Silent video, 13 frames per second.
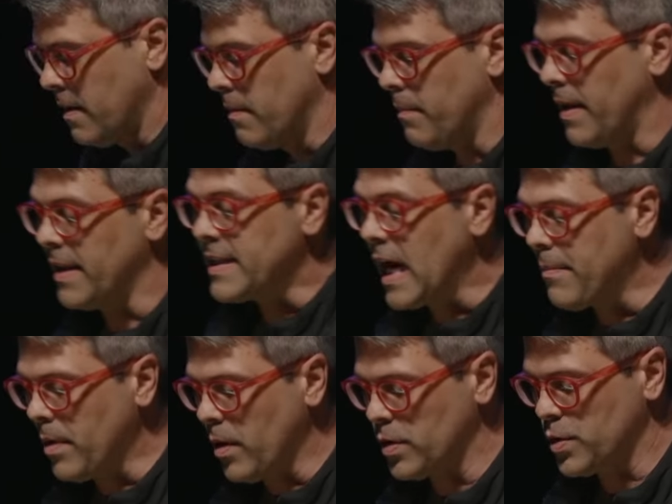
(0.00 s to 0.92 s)
By the time
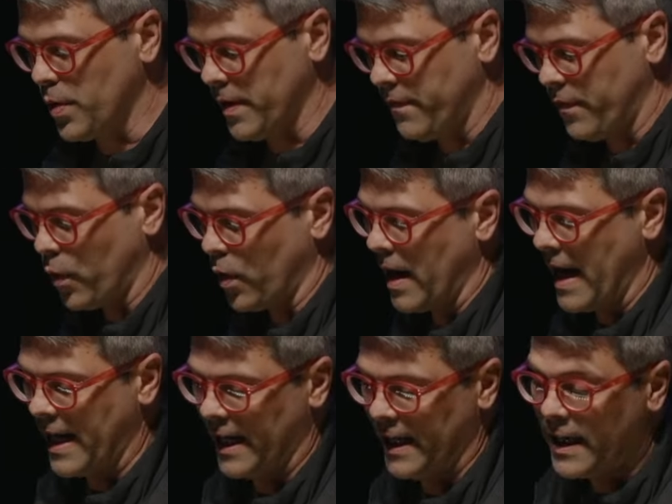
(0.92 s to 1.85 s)
I was 24, I
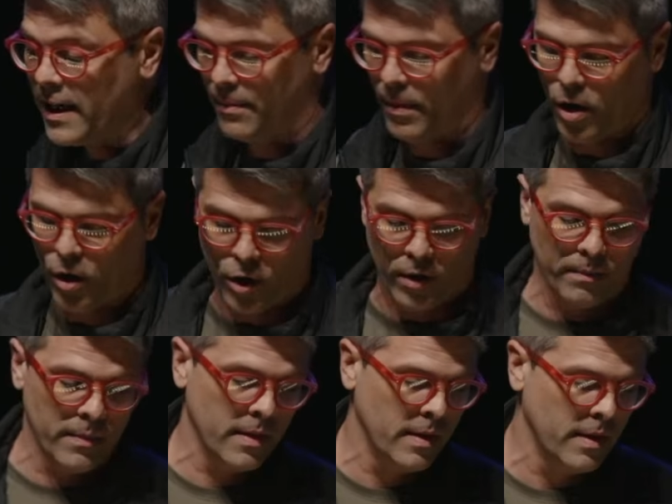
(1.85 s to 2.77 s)
had a needle in my arm.
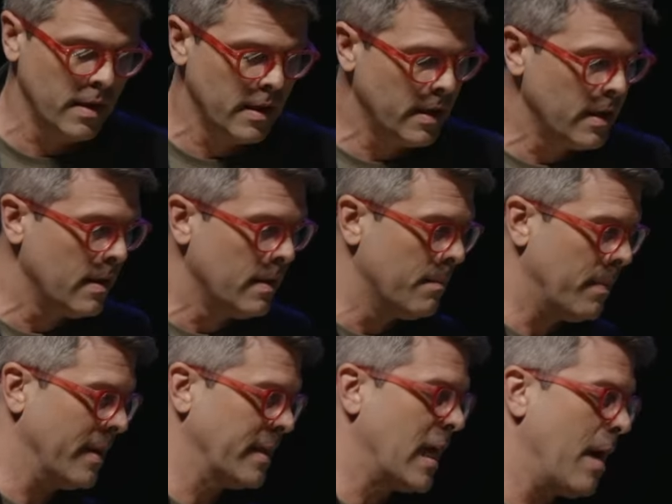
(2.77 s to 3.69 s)
By
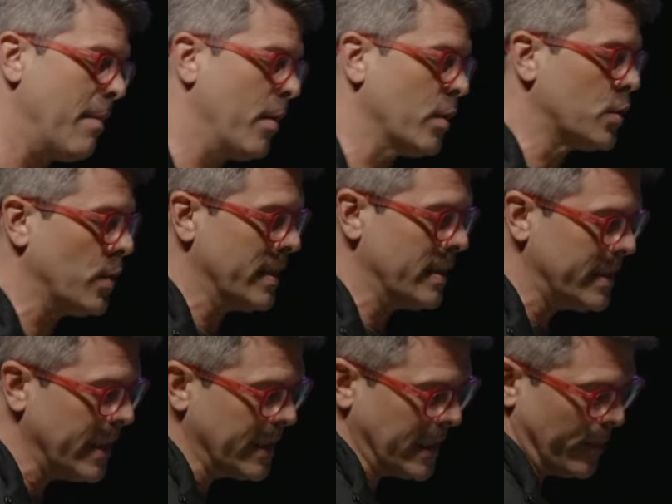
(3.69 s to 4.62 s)
the time I was
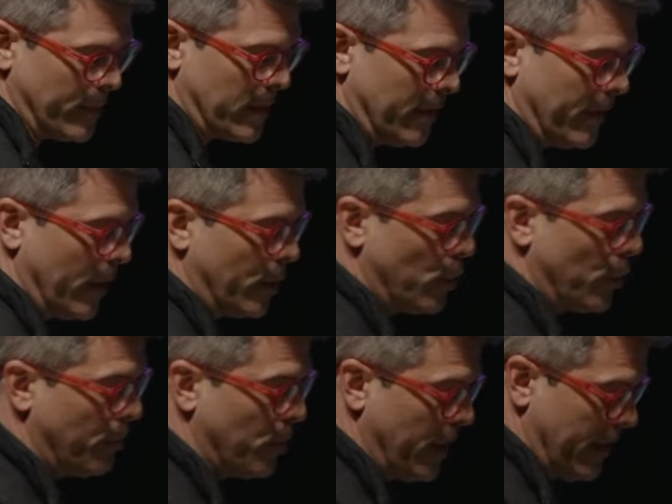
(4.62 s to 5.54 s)
26, I was living under a
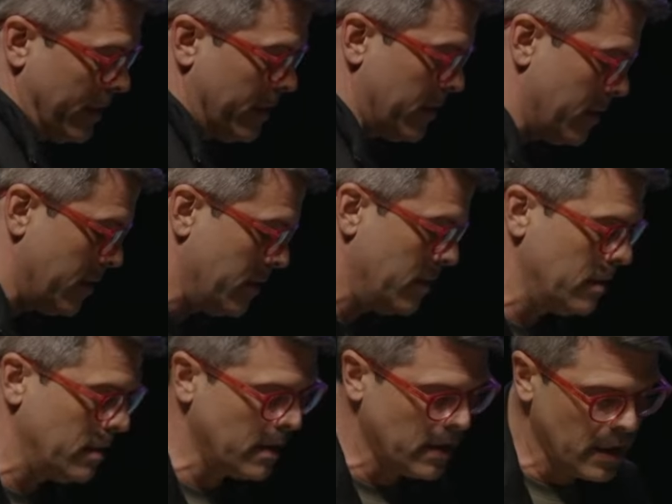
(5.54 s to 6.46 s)
bridge.
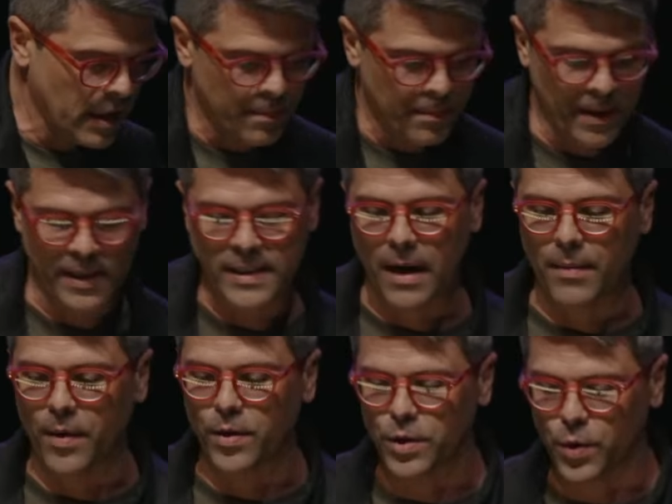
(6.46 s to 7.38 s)
By the time
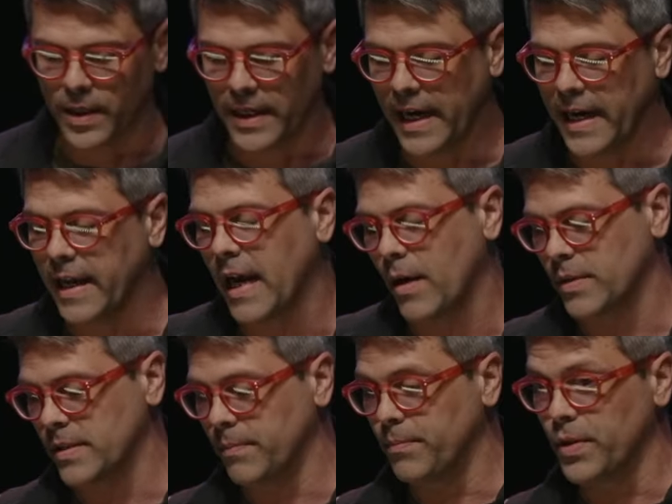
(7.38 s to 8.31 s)
I was 28, I was
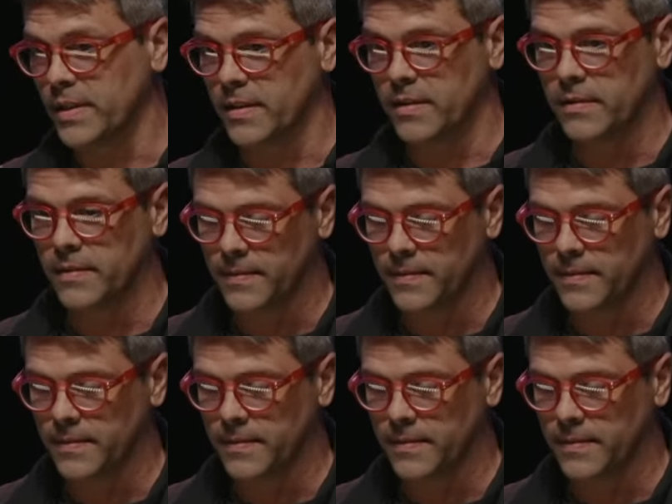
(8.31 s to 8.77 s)
in prison.